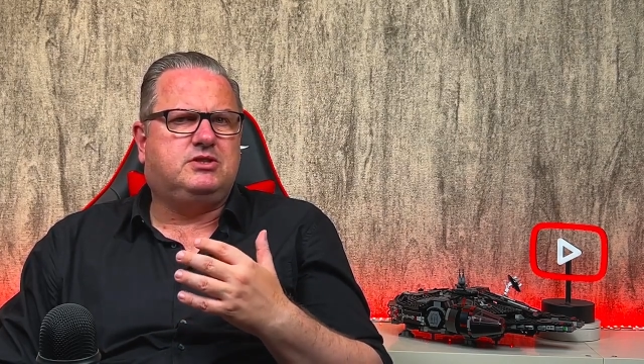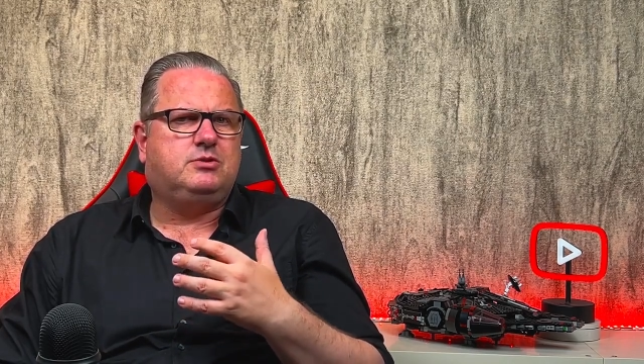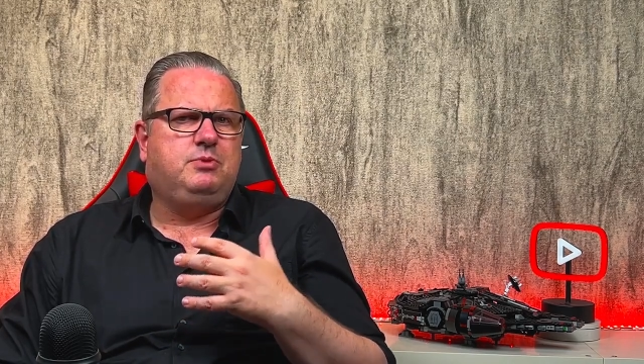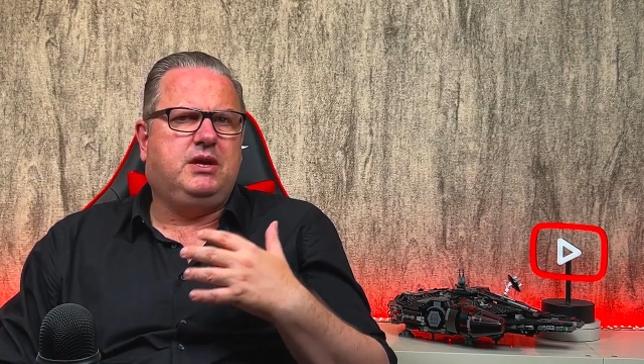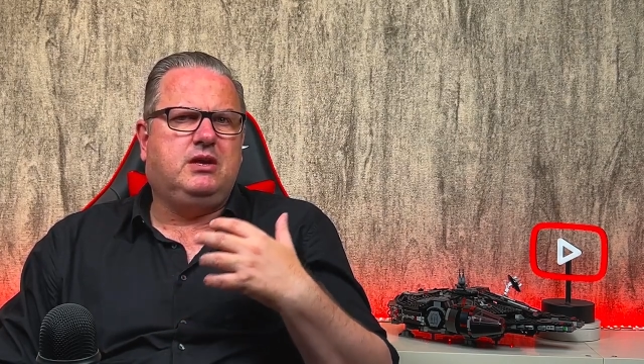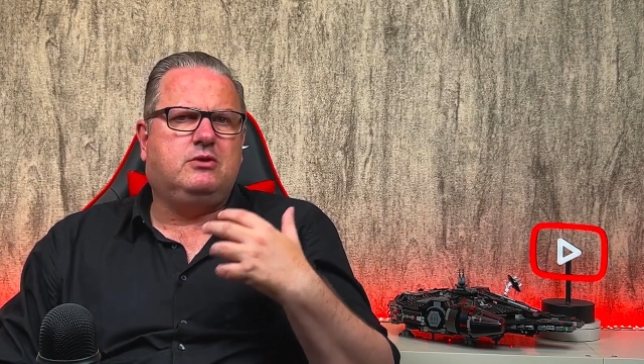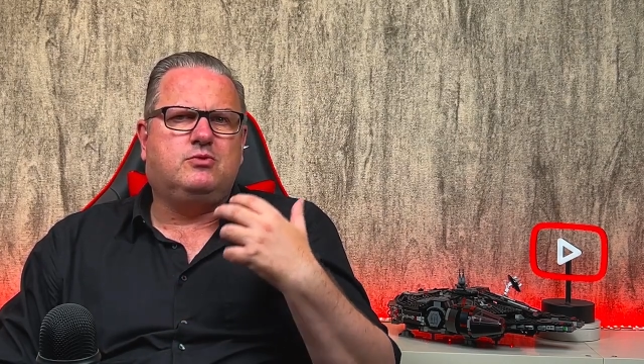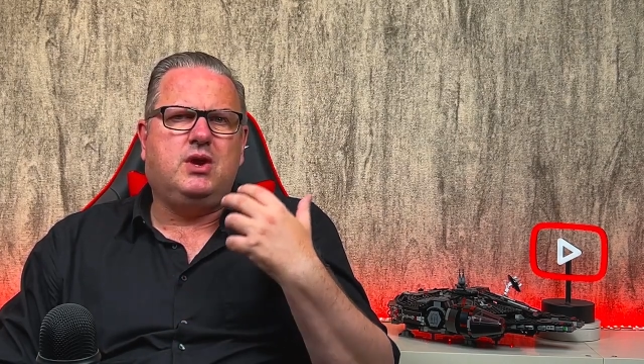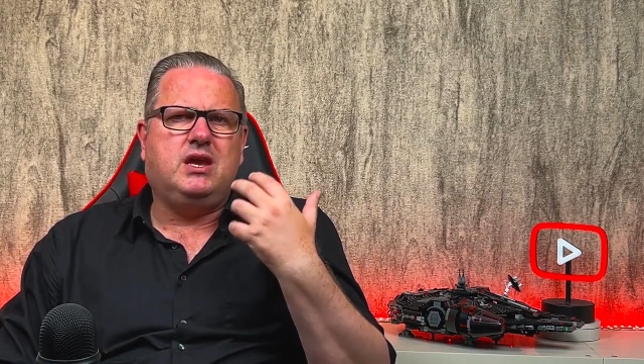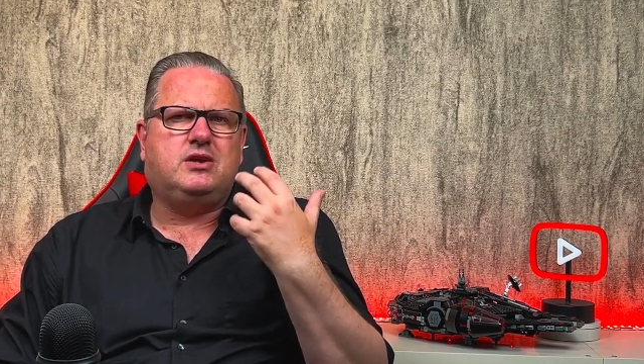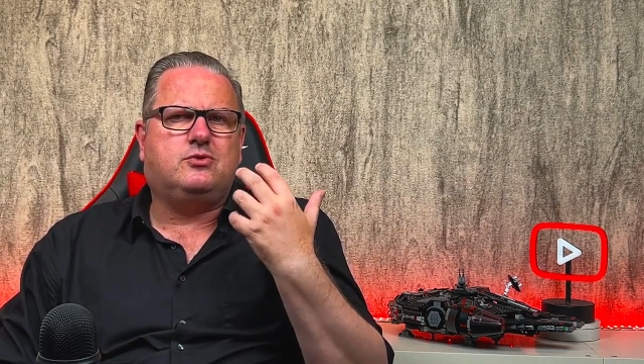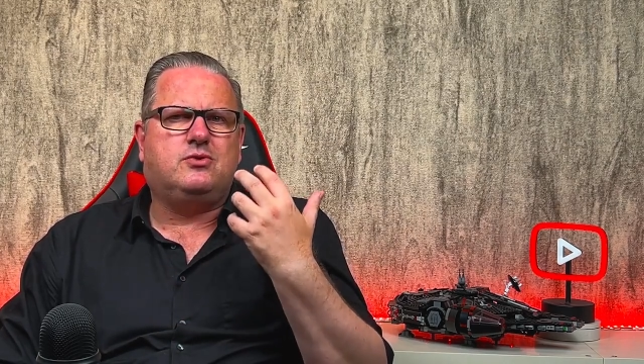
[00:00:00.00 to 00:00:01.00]
to be
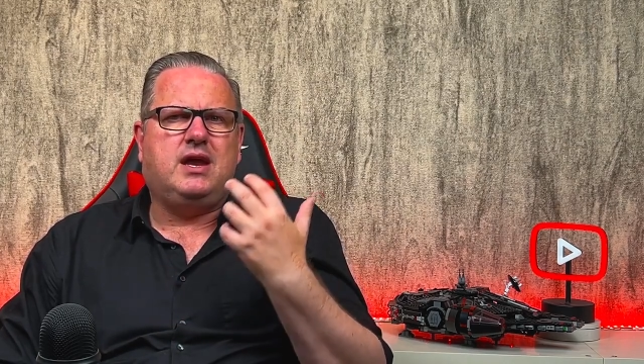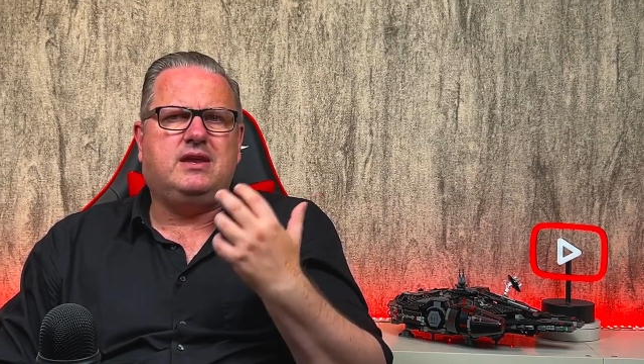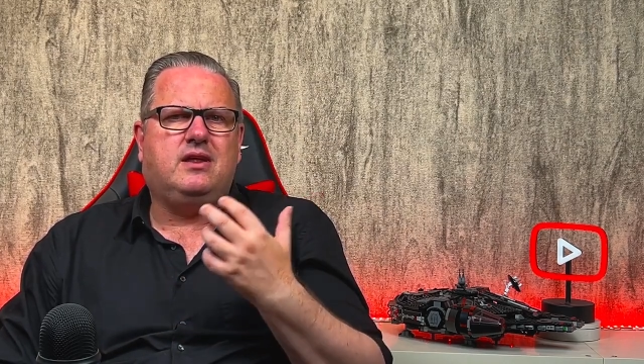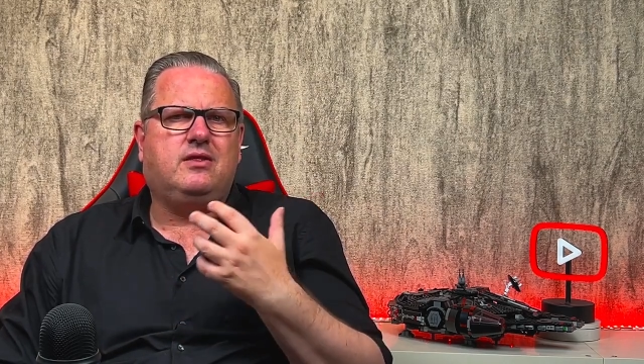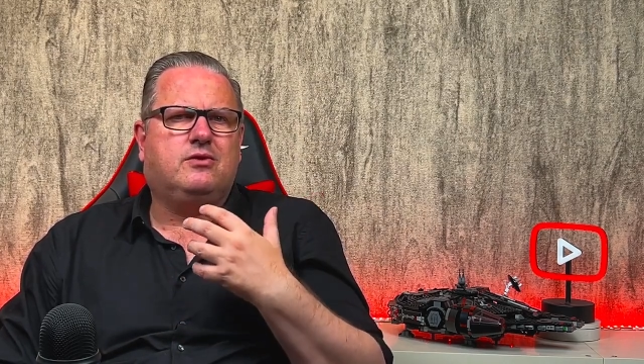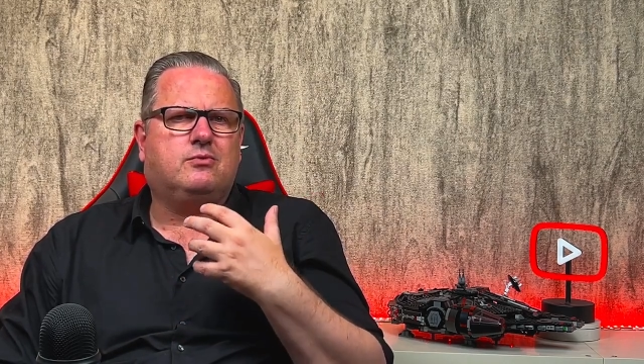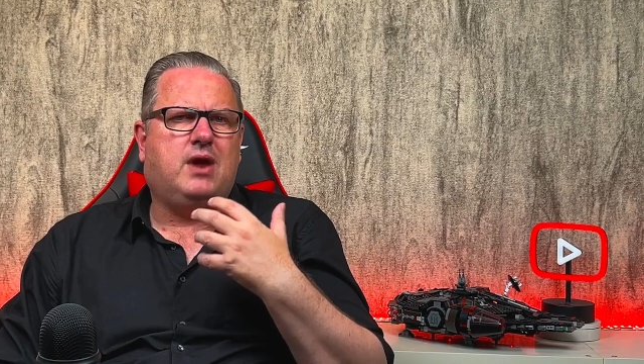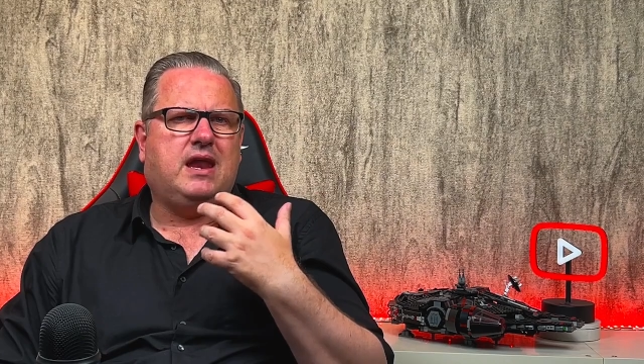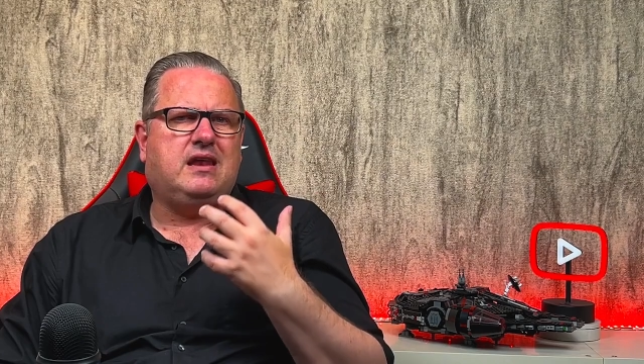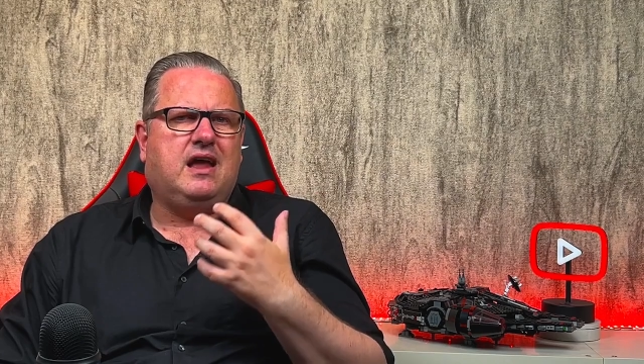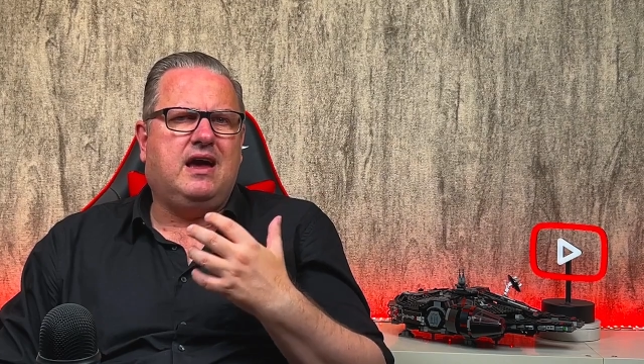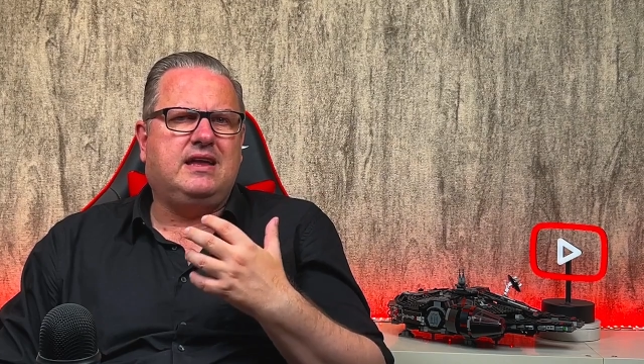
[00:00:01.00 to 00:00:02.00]
reiterating the
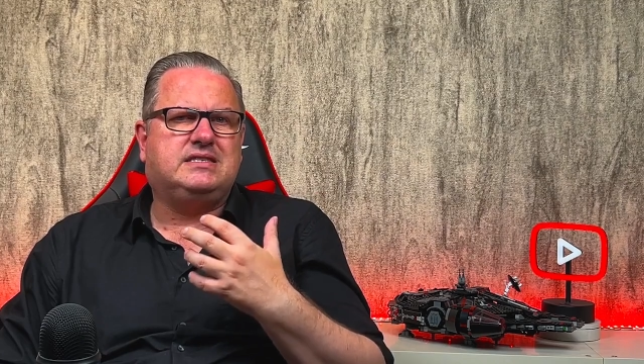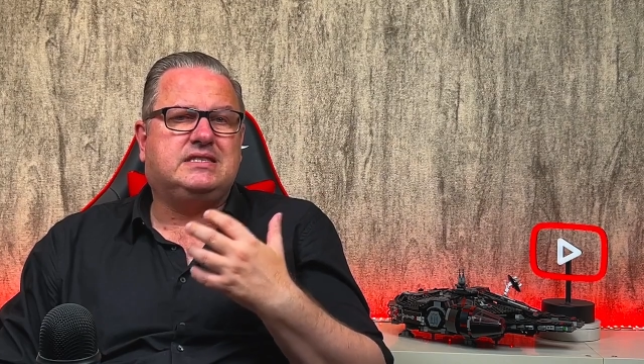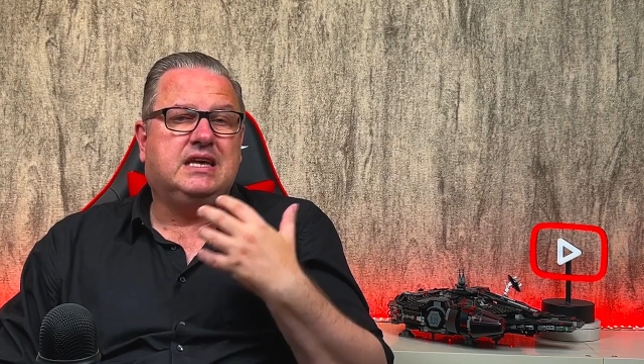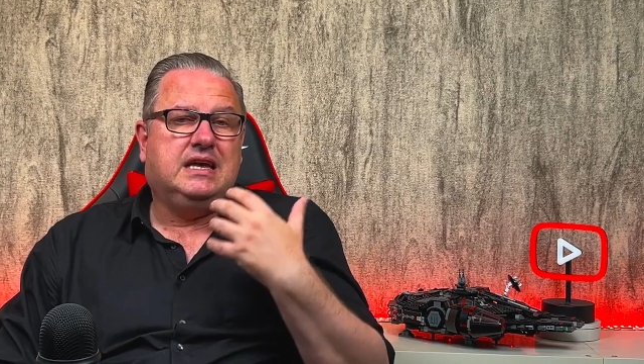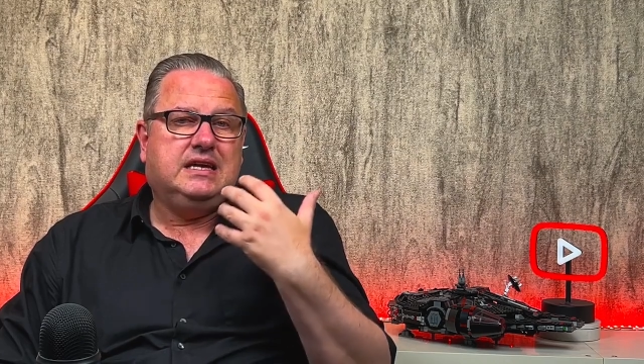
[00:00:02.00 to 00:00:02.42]
red lines